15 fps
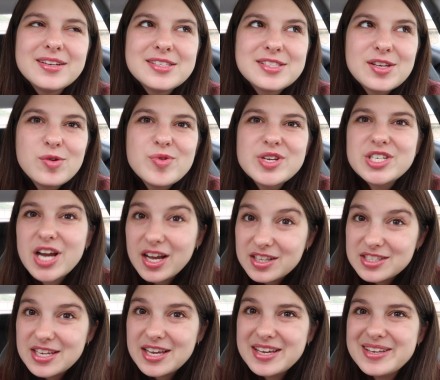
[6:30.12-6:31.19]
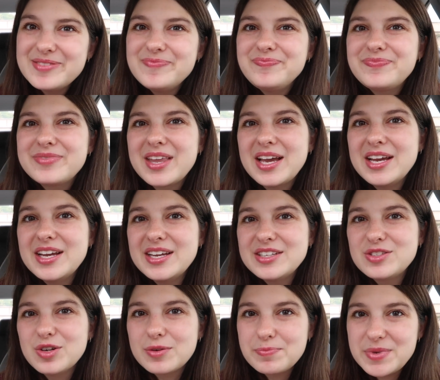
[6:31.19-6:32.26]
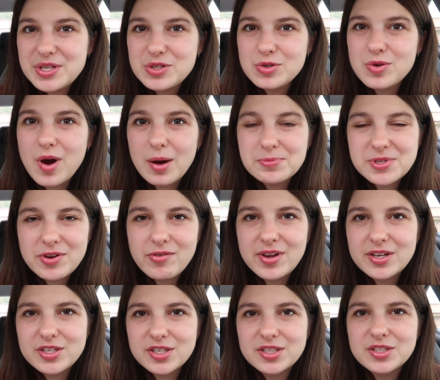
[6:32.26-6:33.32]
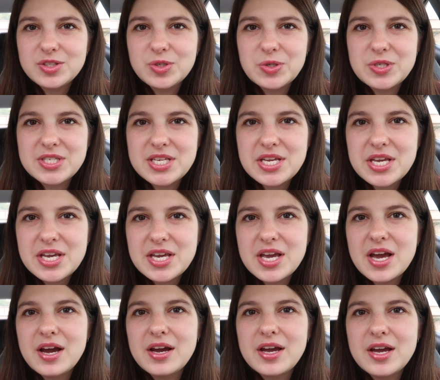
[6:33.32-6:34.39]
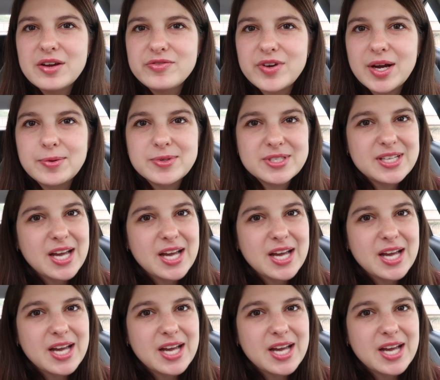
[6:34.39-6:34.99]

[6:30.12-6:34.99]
So we checked in, they took me to observation to see if I was